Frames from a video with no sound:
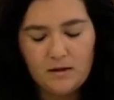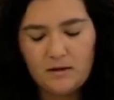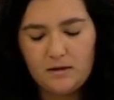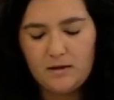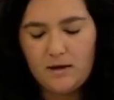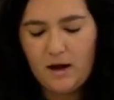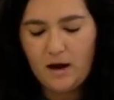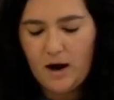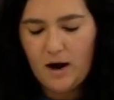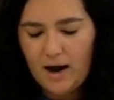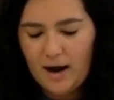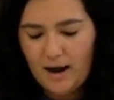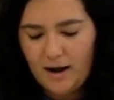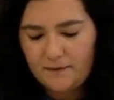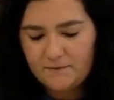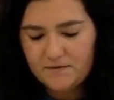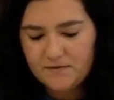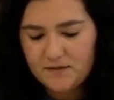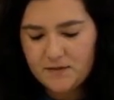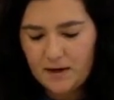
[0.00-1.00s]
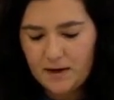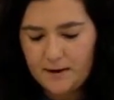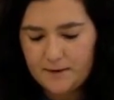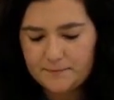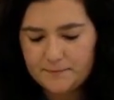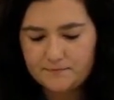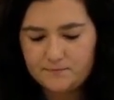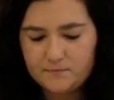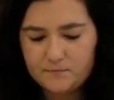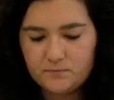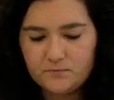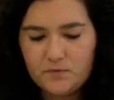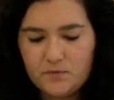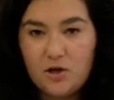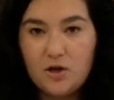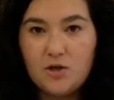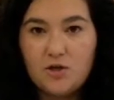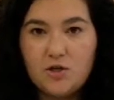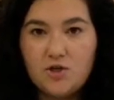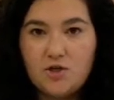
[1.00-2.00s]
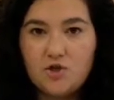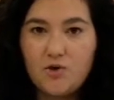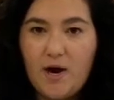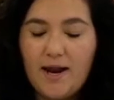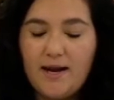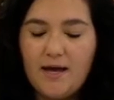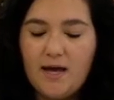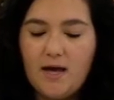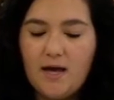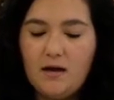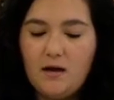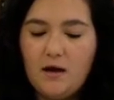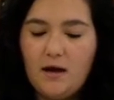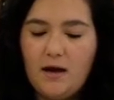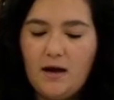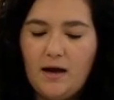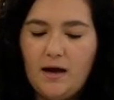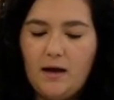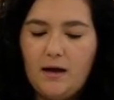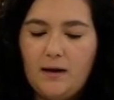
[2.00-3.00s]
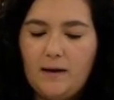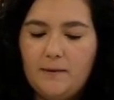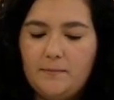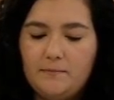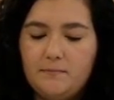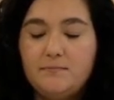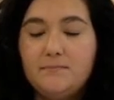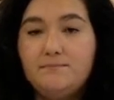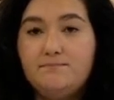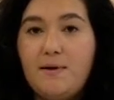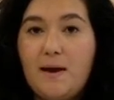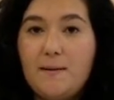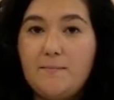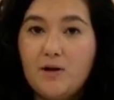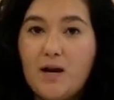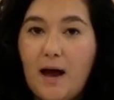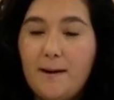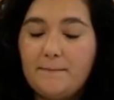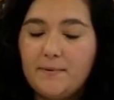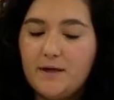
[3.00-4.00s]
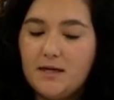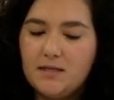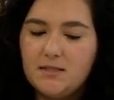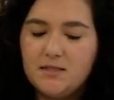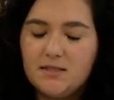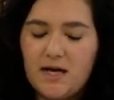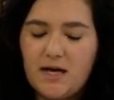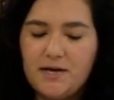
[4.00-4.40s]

Now I have some shredded paper napkins.